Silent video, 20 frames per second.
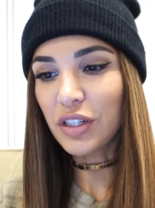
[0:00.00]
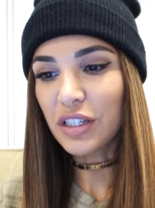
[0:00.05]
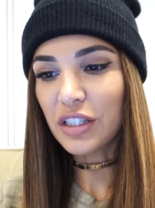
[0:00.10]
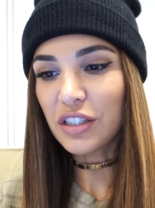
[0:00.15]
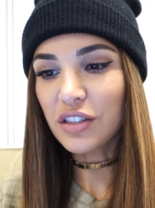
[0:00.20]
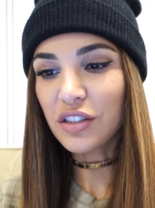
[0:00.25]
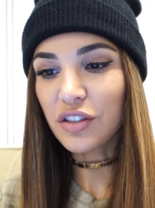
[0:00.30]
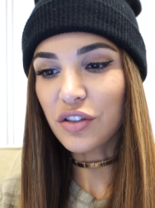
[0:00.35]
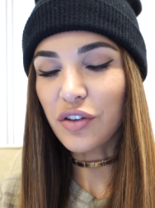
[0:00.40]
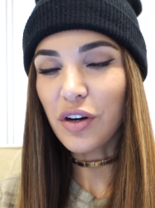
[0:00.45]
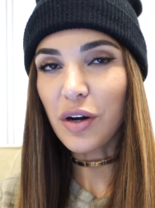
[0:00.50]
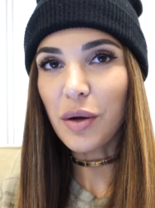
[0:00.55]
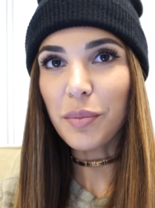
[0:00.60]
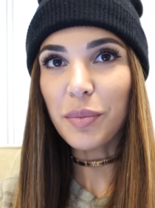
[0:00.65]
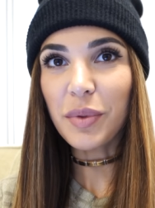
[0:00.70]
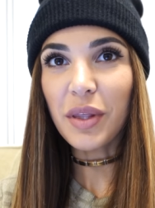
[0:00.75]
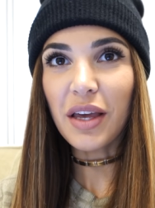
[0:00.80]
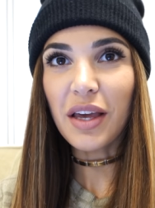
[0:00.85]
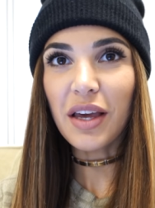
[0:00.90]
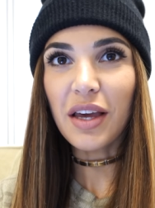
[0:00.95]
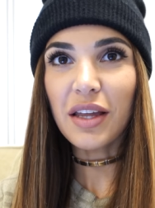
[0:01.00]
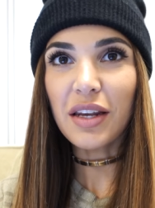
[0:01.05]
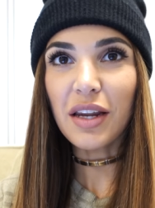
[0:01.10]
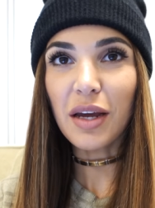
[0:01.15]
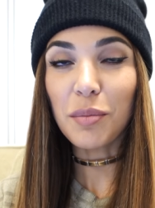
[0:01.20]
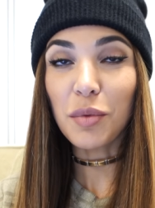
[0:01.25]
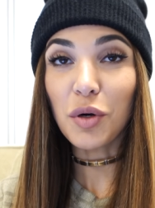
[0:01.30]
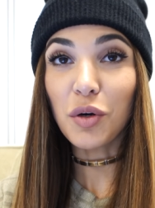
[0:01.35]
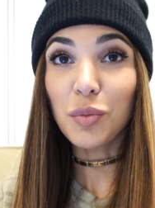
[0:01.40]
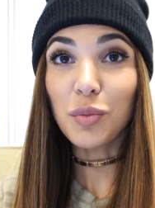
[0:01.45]
on Instagram that
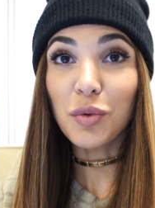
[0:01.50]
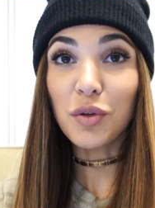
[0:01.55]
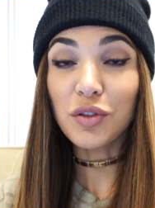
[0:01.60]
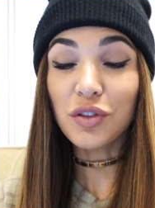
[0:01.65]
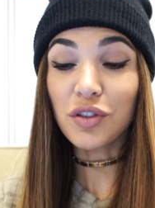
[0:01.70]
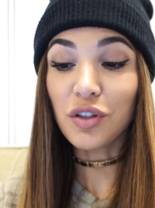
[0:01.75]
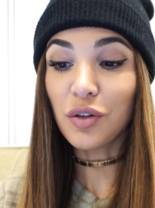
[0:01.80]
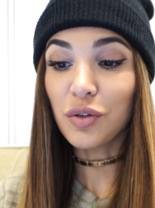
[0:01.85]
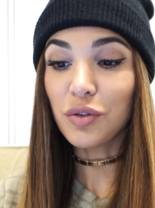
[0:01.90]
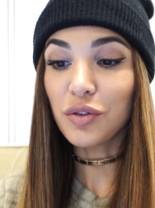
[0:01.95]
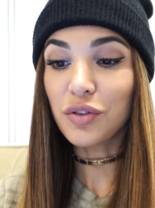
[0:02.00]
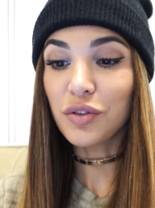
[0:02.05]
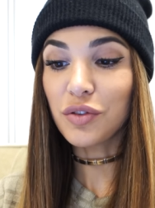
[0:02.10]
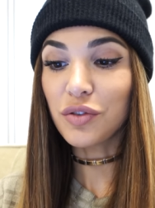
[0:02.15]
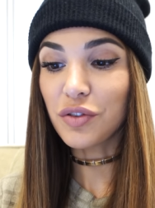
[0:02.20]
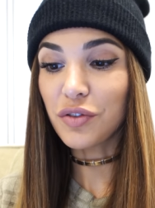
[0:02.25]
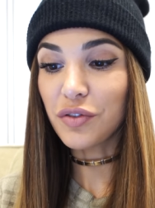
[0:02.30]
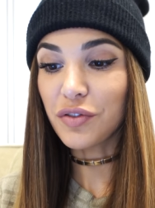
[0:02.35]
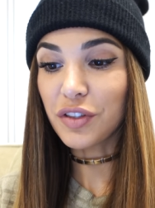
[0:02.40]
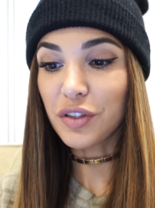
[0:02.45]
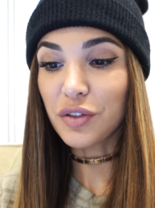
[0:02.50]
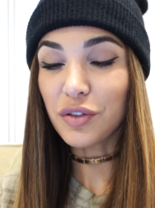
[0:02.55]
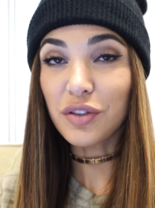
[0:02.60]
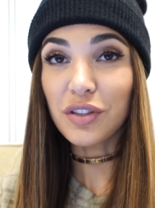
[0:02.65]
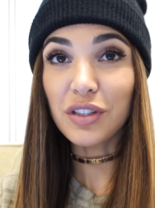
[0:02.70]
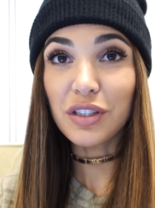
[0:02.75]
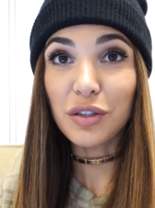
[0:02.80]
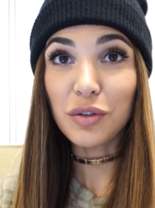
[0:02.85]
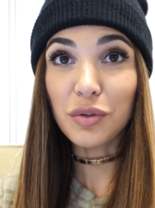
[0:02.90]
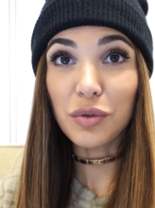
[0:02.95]
I'm almost going to reveal
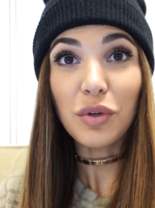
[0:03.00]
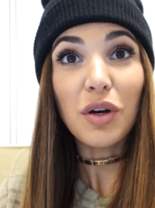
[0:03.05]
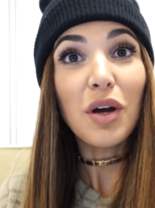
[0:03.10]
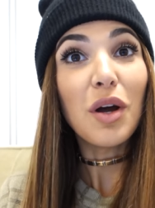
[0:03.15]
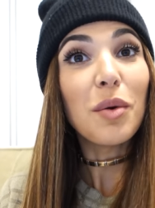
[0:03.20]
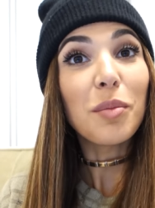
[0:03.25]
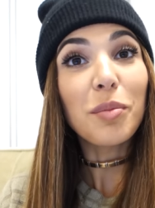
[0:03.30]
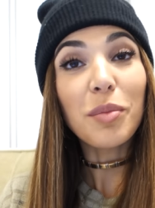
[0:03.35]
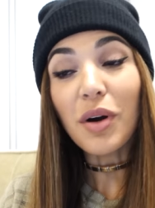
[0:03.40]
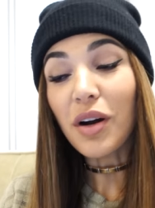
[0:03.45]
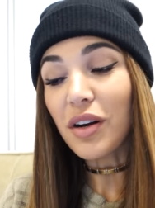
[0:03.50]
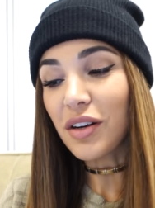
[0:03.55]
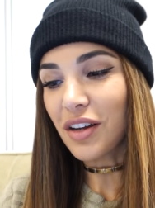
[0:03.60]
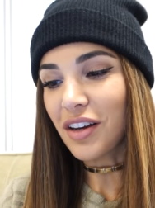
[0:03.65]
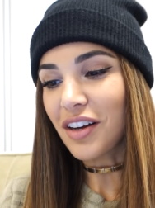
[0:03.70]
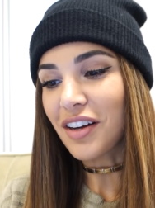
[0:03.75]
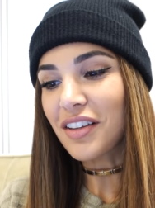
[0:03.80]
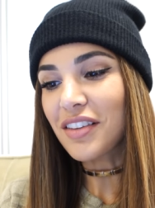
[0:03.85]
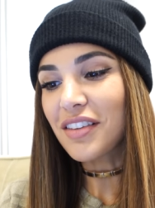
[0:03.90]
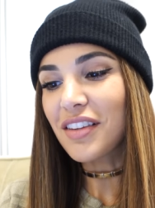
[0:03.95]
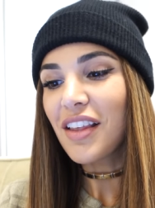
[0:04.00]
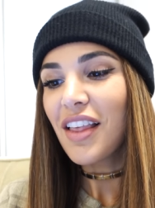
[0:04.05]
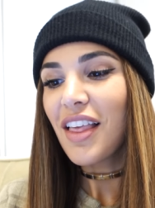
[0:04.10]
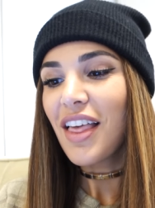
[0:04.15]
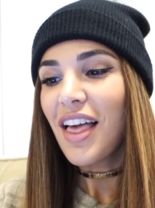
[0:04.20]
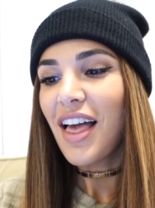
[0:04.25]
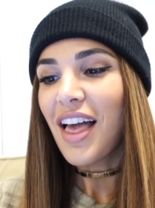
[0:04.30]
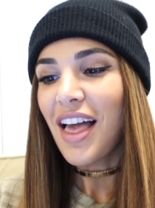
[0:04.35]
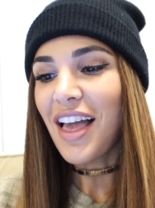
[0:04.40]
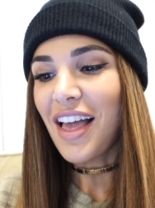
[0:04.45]
the new product
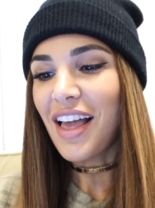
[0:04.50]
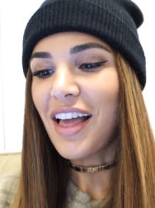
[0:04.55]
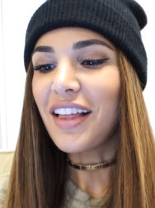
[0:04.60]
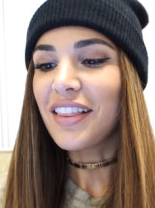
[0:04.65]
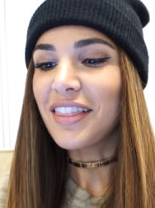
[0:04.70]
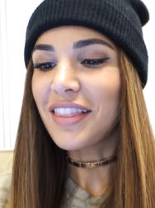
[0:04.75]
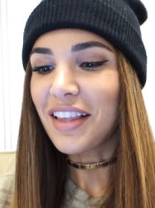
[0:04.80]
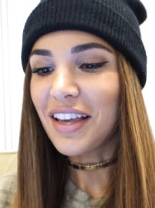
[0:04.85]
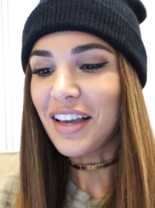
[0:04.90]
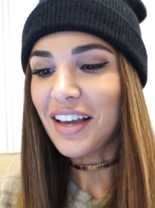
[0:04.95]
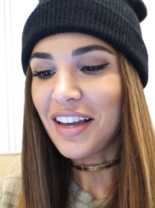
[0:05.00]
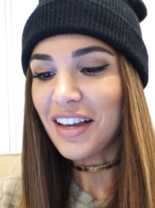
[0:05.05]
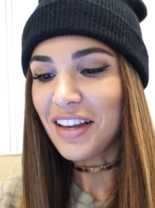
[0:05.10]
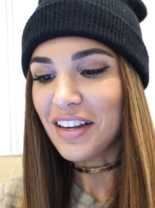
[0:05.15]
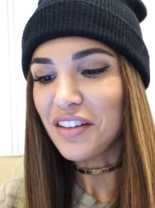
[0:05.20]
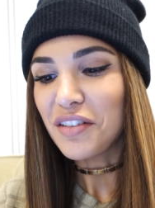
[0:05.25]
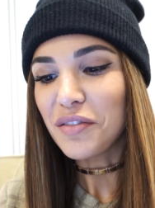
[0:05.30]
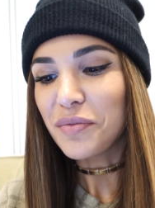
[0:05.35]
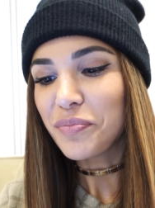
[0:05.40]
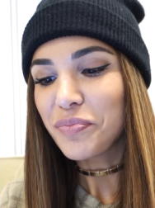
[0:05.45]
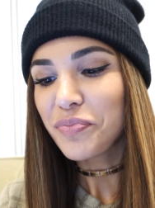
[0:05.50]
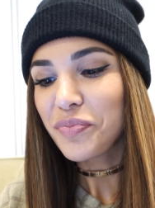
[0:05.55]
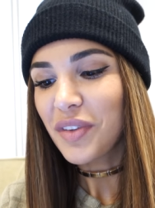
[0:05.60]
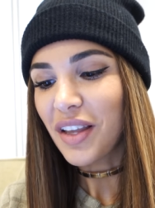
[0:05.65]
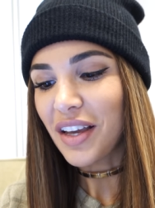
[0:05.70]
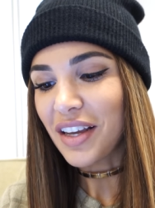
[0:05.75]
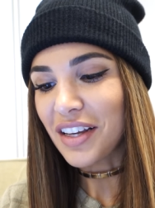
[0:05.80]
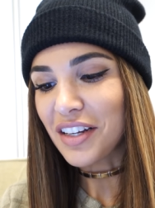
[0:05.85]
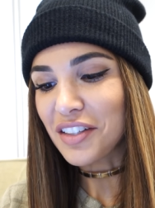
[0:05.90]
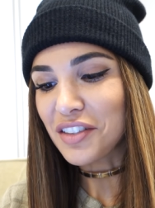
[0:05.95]
and then
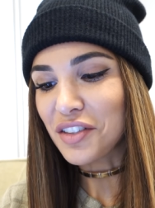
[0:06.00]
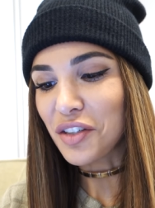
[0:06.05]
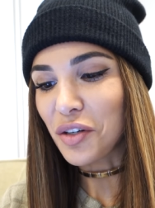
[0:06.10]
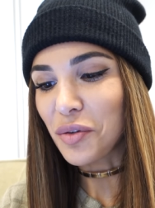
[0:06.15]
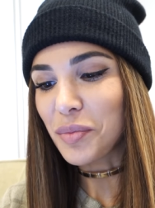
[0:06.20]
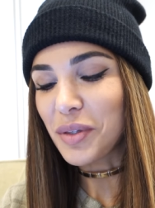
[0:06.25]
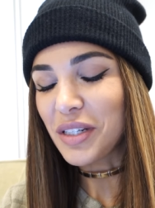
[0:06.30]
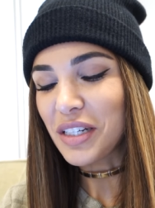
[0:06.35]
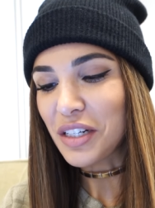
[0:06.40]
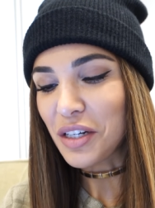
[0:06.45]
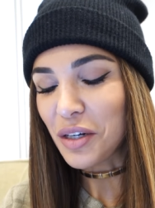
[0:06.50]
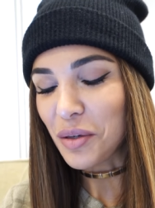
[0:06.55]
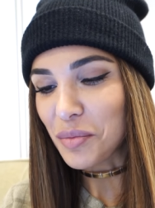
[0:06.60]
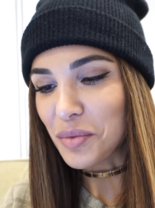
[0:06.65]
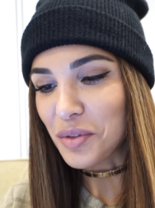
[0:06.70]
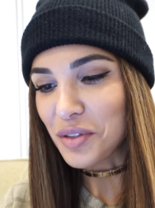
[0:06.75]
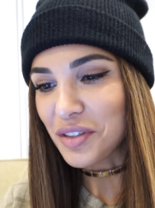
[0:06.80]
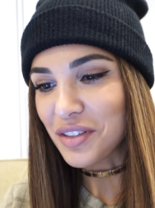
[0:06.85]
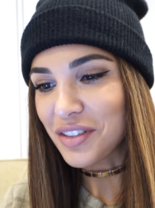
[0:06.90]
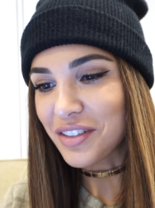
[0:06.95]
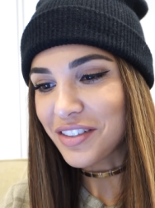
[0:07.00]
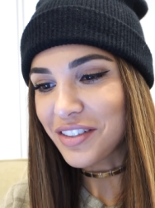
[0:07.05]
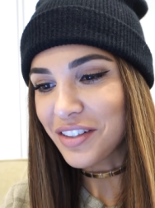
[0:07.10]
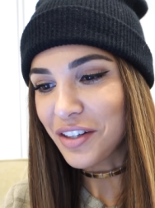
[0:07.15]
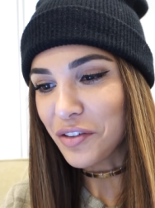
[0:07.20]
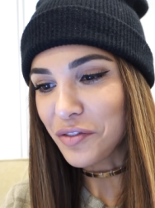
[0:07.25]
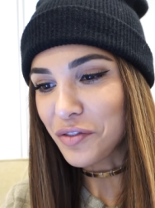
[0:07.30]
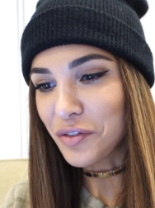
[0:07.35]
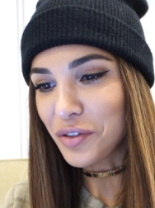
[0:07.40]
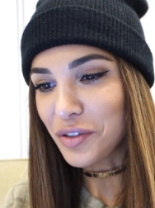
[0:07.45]
I got so many comments
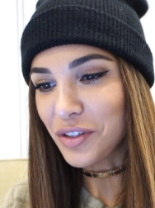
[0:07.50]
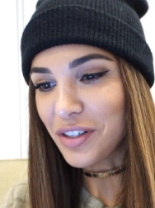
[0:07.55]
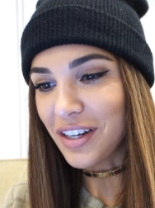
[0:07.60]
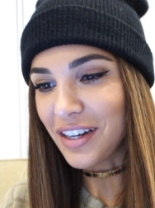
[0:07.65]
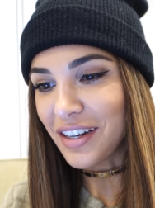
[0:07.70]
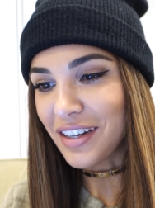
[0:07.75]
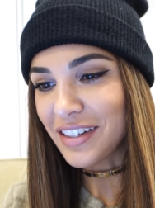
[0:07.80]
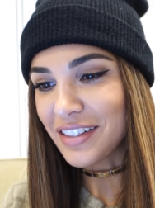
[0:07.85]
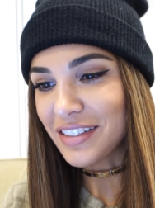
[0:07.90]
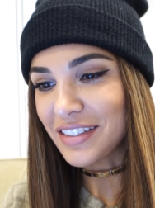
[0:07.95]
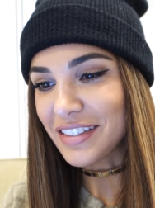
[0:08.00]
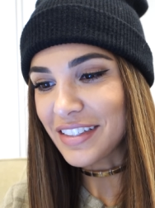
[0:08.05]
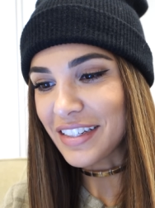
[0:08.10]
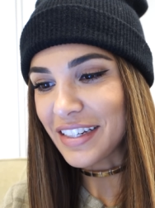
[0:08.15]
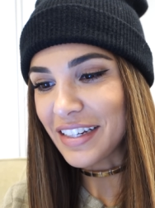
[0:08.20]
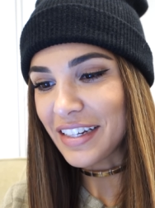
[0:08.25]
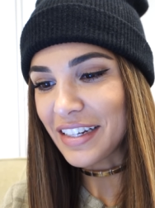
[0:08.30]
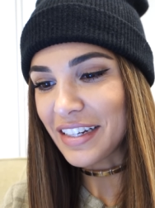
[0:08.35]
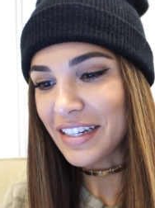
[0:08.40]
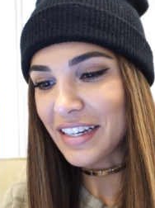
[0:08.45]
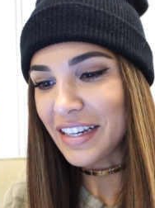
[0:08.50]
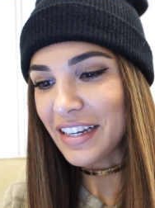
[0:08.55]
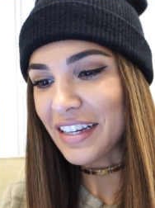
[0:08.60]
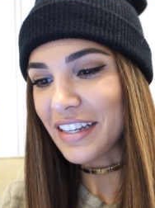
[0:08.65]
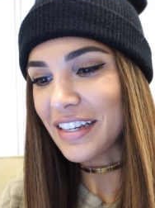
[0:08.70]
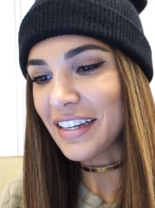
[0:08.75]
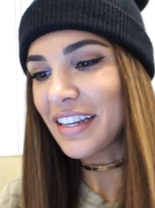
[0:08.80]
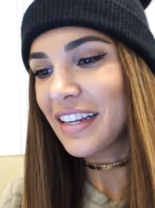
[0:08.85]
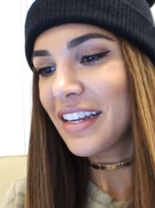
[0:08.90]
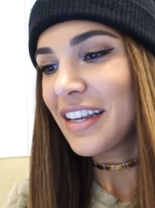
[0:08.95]
of you guys saying
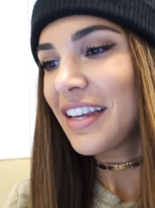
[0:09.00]
that